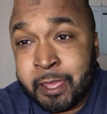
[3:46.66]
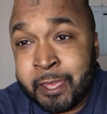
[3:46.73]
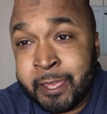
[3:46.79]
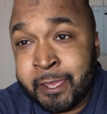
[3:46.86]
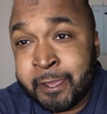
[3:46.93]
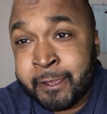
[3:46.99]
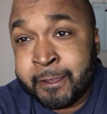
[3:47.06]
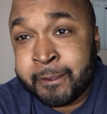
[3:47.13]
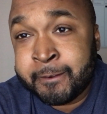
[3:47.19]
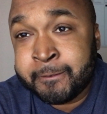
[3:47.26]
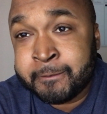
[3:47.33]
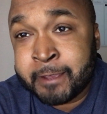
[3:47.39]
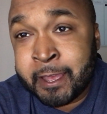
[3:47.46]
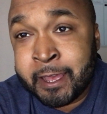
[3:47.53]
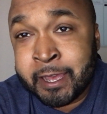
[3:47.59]

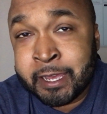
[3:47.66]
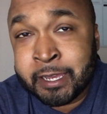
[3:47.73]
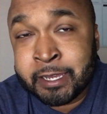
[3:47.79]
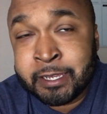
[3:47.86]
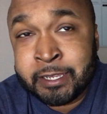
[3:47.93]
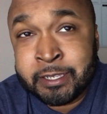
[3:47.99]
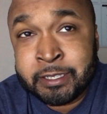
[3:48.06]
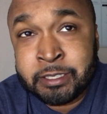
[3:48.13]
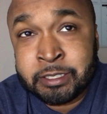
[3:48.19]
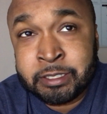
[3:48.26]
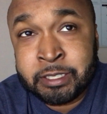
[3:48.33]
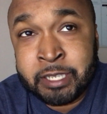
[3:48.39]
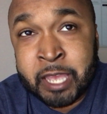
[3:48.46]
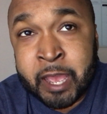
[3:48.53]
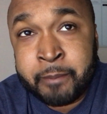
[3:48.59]
and I
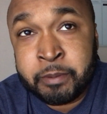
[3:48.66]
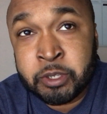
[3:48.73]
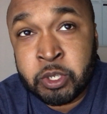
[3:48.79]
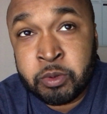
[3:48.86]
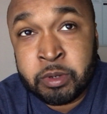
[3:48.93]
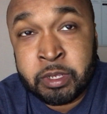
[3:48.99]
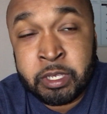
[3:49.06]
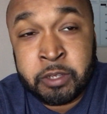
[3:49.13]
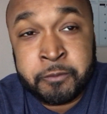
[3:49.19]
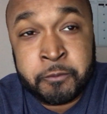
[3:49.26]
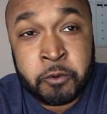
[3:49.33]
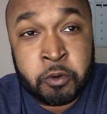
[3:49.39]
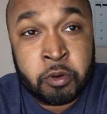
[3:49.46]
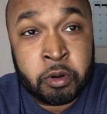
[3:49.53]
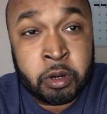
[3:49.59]
see opportunities
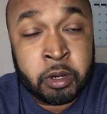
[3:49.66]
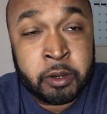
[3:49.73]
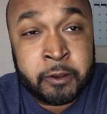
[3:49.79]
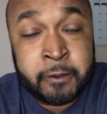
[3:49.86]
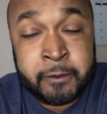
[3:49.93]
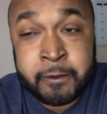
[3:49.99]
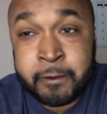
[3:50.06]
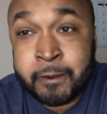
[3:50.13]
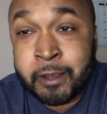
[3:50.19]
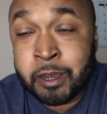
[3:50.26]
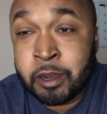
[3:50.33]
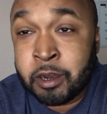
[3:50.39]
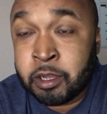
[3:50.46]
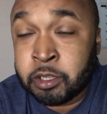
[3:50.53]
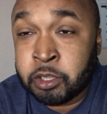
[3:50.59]
for
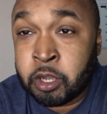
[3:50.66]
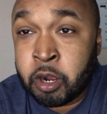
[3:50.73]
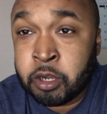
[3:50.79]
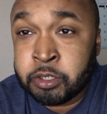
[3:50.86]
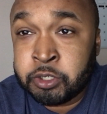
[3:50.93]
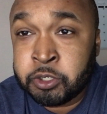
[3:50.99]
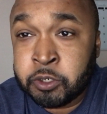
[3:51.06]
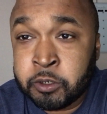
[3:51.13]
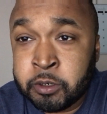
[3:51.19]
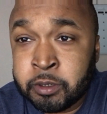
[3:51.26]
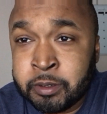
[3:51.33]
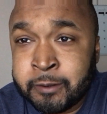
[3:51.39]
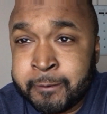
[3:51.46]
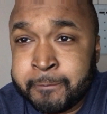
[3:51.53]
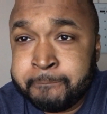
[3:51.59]

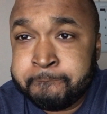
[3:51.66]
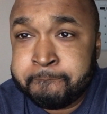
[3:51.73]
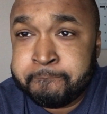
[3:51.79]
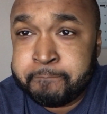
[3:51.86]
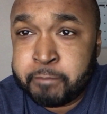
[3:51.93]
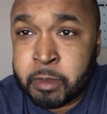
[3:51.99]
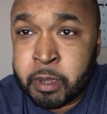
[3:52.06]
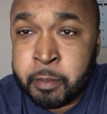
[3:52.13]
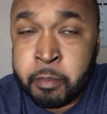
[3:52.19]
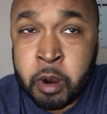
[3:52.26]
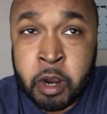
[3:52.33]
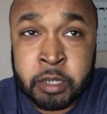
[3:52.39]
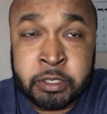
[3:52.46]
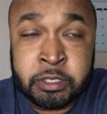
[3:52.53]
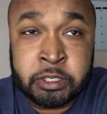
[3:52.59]
larger
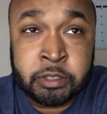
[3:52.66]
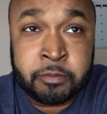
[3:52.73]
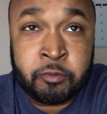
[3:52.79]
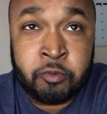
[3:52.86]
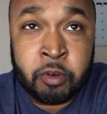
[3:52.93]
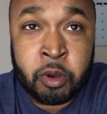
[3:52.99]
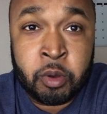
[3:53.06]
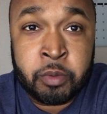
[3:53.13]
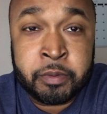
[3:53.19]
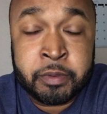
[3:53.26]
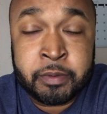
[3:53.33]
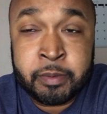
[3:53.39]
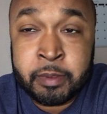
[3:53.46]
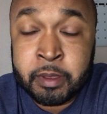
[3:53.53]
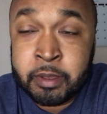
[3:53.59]
margins of
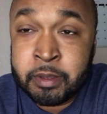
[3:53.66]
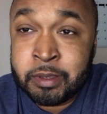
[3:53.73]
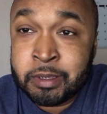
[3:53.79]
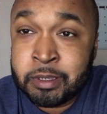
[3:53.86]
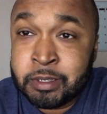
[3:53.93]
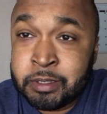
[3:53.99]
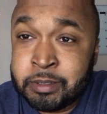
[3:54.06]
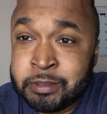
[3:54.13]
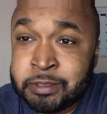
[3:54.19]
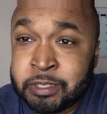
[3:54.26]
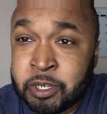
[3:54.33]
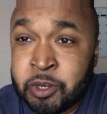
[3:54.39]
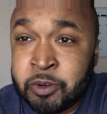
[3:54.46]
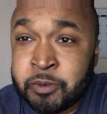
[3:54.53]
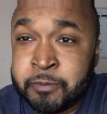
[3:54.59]
growth.
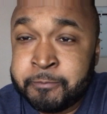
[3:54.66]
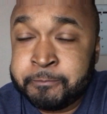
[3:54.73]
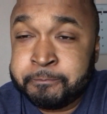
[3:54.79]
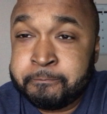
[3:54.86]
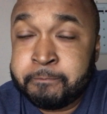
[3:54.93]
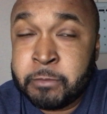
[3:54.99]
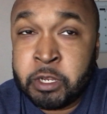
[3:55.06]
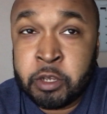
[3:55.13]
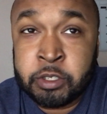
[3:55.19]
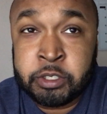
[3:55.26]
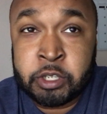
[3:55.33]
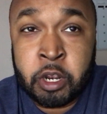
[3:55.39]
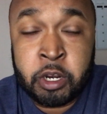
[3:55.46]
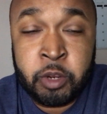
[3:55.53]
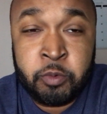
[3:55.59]
So
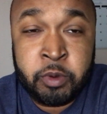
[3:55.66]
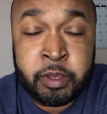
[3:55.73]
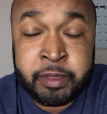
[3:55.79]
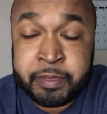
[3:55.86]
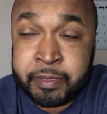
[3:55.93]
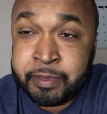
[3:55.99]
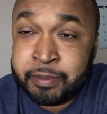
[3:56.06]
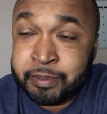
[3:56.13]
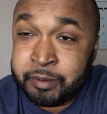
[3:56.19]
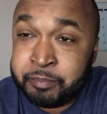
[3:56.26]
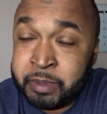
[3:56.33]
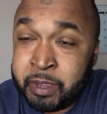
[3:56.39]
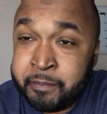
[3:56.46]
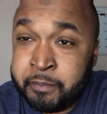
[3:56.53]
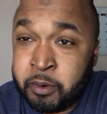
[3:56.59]
started with the
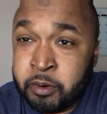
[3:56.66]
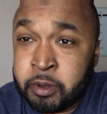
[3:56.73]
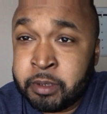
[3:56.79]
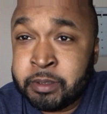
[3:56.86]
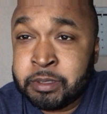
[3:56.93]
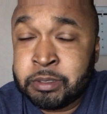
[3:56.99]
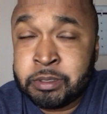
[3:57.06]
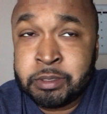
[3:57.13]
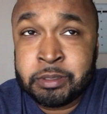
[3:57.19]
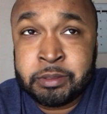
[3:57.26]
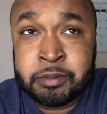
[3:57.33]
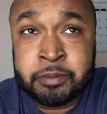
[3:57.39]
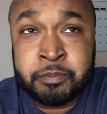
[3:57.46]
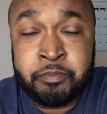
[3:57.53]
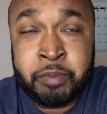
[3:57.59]
big
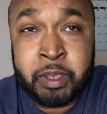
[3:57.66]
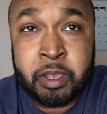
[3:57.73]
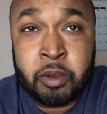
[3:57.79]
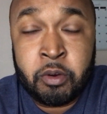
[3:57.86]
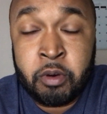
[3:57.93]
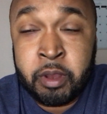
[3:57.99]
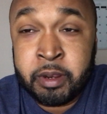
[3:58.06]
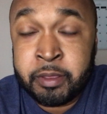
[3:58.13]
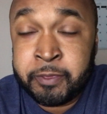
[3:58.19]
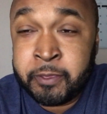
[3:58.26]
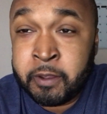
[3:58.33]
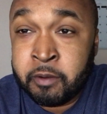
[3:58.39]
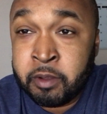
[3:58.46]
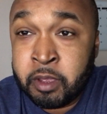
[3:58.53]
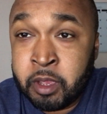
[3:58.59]
boys, Bitcoin,
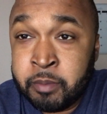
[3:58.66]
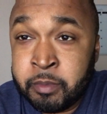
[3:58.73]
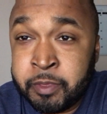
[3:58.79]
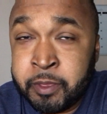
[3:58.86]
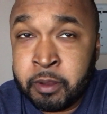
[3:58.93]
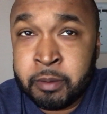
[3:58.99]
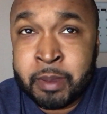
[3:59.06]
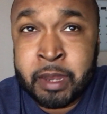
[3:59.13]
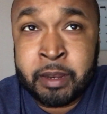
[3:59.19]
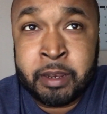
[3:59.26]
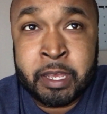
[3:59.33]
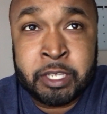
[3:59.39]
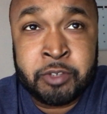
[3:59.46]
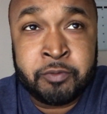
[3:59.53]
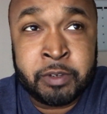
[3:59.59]
Ethereum. Ethereum had a
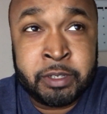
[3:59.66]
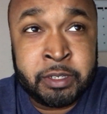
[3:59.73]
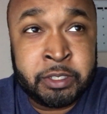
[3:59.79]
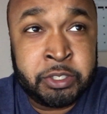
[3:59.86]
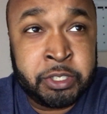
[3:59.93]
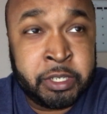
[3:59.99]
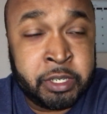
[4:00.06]
nice run this